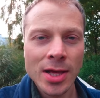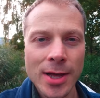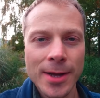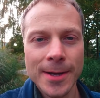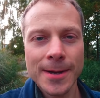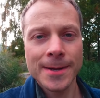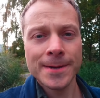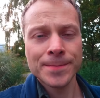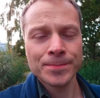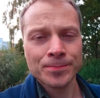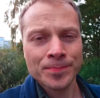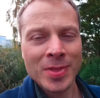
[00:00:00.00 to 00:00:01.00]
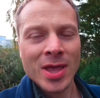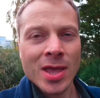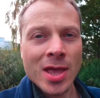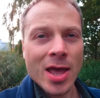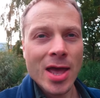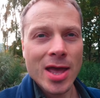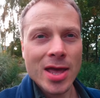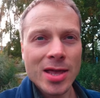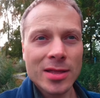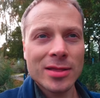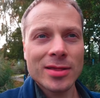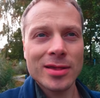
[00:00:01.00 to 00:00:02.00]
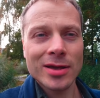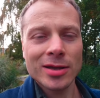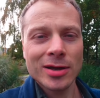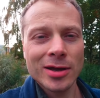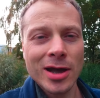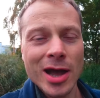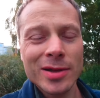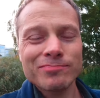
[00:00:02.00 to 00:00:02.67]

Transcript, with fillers: Um, and uh,